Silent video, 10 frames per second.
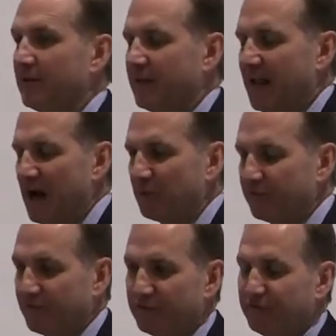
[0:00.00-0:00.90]
that I
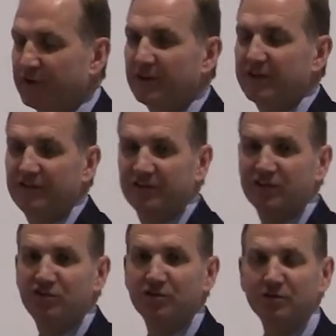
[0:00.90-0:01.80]
will fulfill these
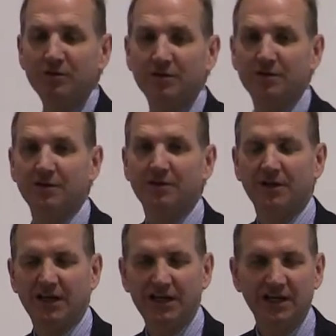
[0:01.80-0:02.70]
in you
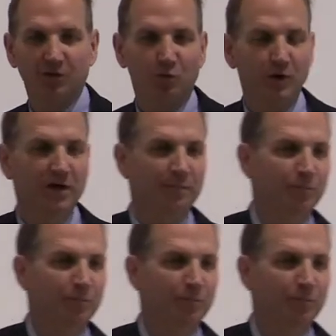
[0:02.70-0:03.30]
and it will